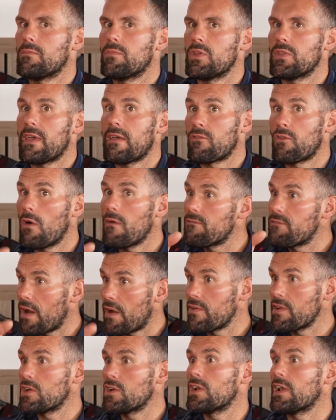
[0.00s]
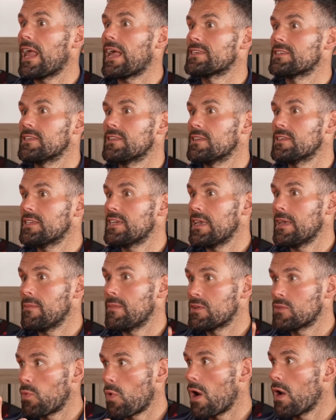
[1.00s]
But they've got very good lads in the team,
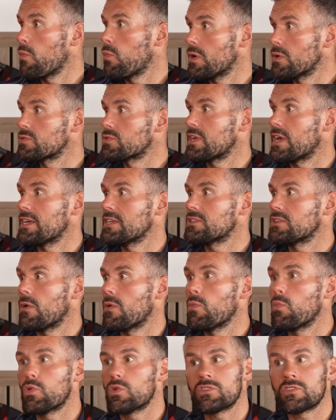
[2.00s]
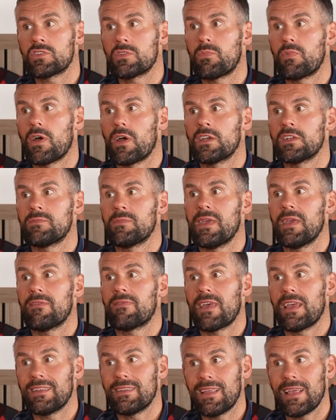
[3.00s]
is what I will say. So it wouldn't surprise me if
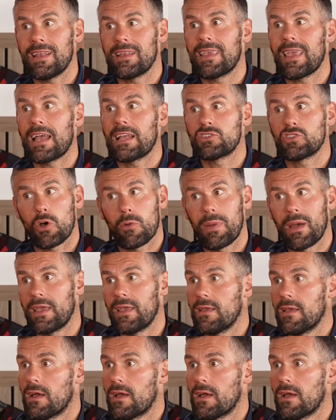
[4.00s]
they did get top 8.